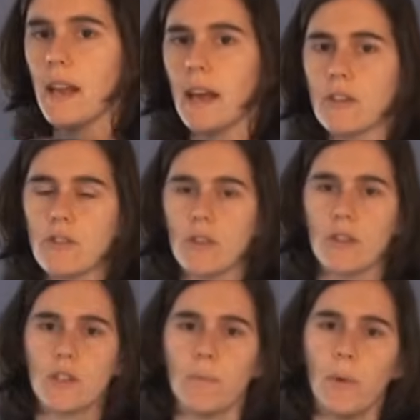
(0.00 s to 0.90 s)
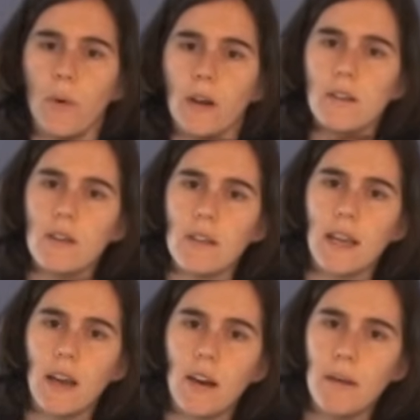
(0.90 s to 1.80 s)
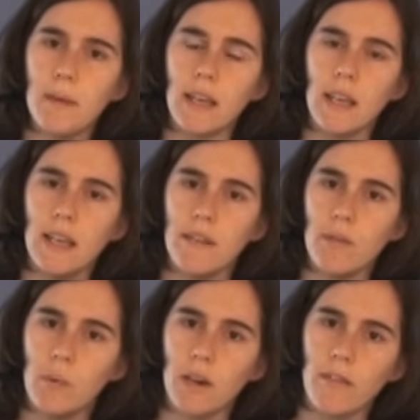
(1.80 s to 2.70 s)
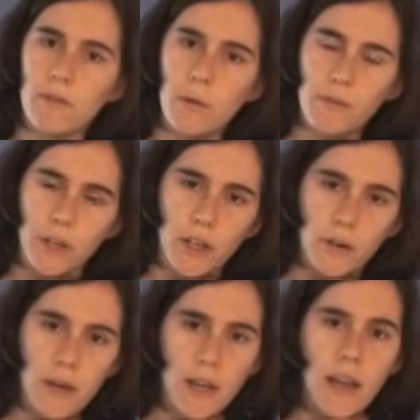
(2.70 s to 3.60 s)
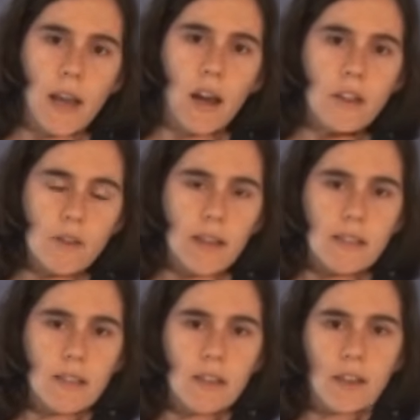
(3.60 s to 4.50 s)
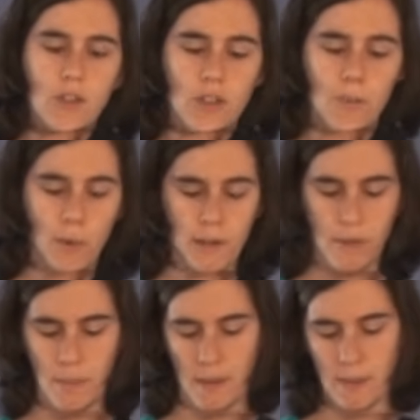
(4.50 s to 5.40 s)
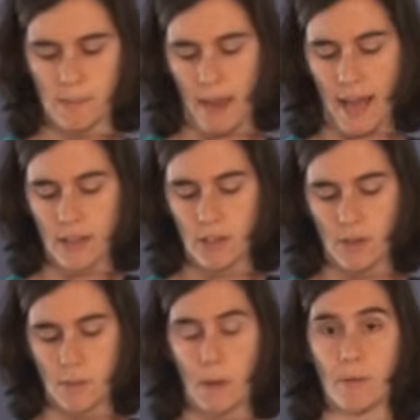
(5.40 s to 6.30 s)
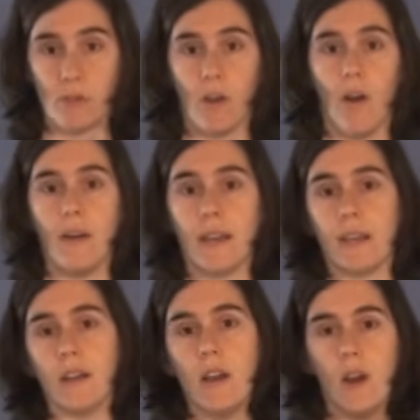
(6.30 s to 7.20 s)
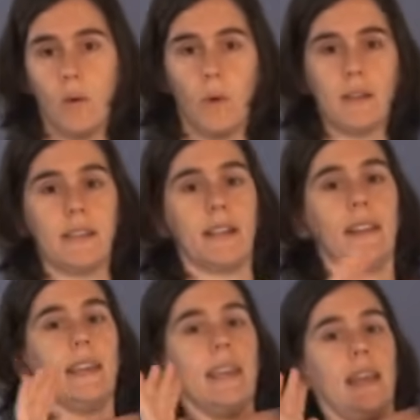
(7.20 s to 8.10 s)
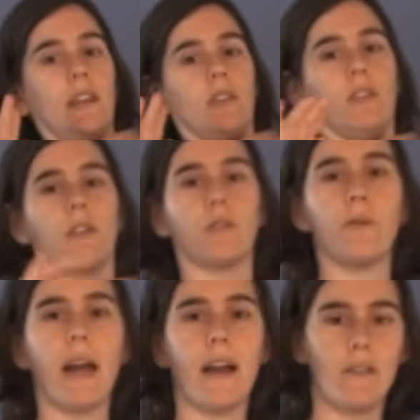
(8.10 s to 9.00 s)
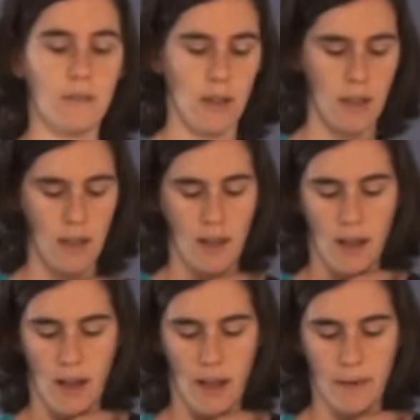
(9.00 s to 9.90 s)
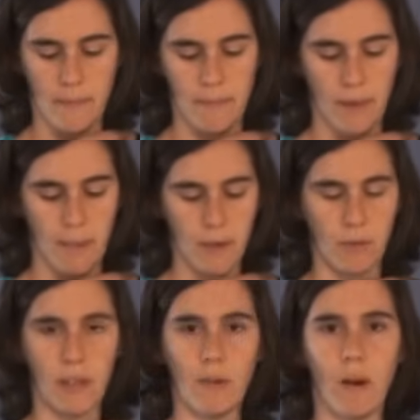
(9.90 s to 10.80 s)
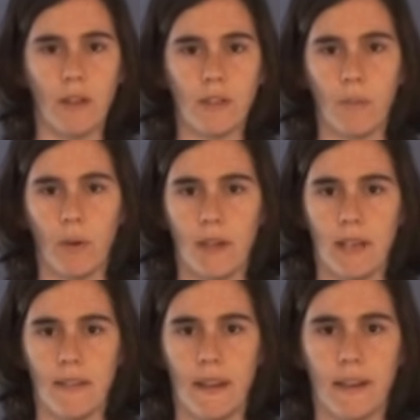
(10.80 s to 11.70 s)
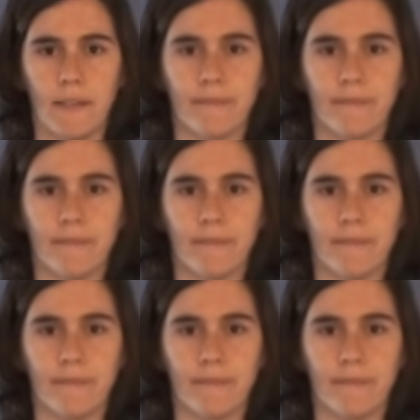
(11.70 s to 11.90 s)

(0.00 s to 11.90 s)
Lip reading: extra support to the carry, making it even more comfortable for you. It also adds a little extra support for baby's back, so as baby's growing and wants to lean or look around, baby's really well supported in there.